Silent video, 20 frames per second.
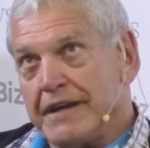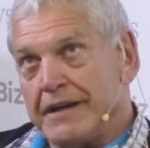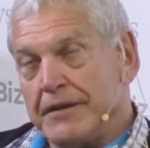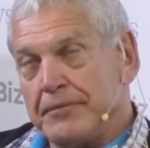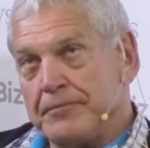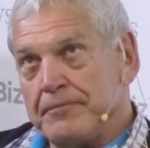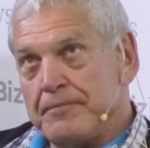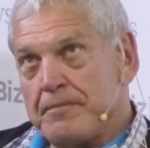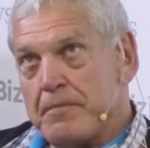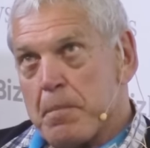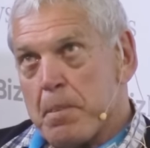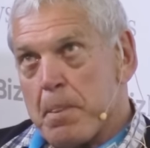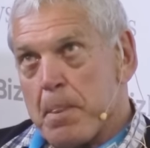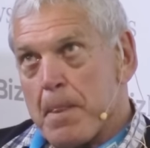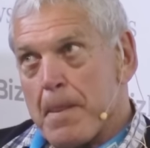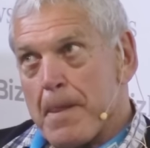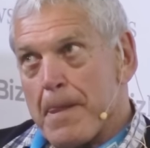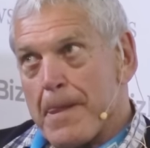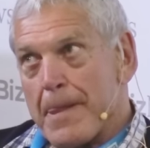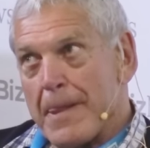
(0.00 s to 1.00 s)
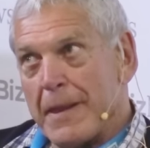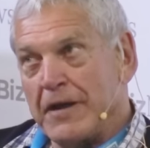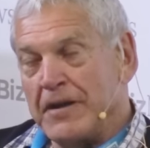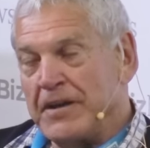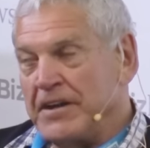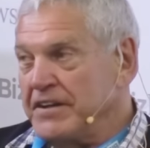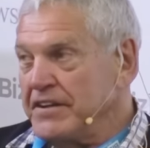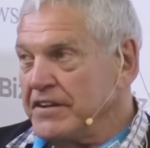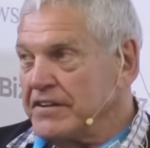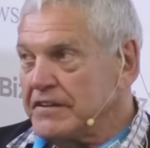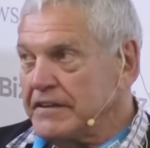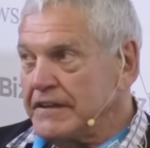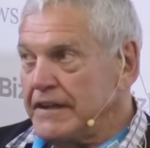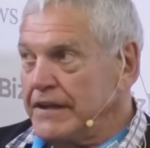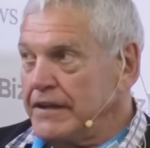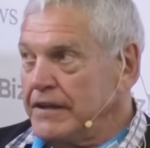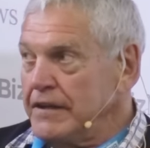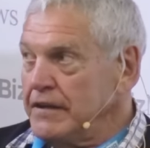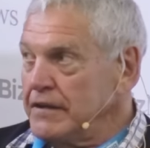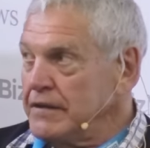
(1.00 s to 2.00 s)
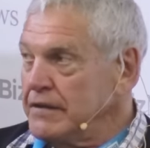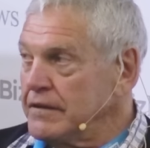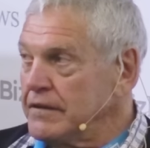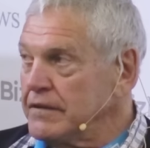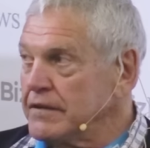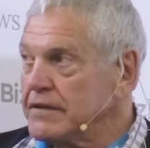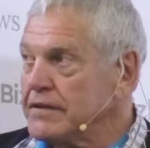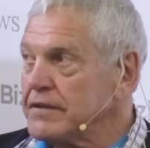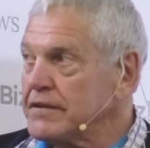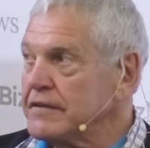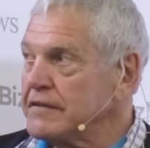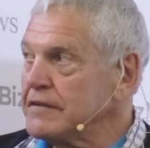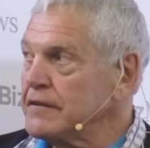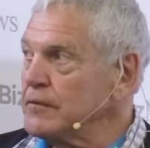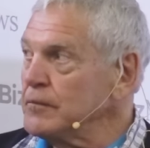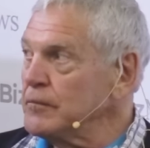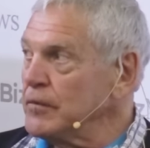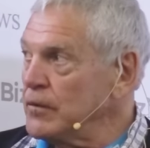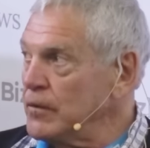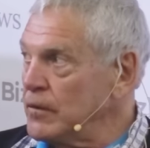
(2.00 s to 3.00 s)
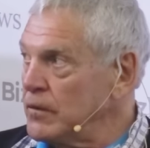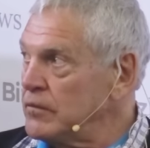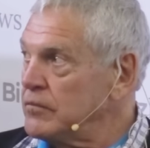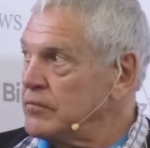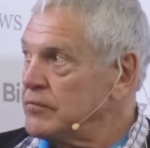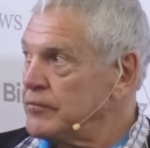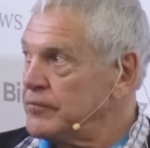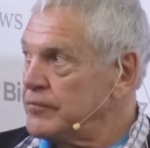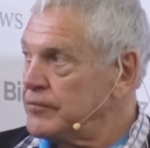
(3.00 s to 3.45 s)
time on understanding the crystal ball.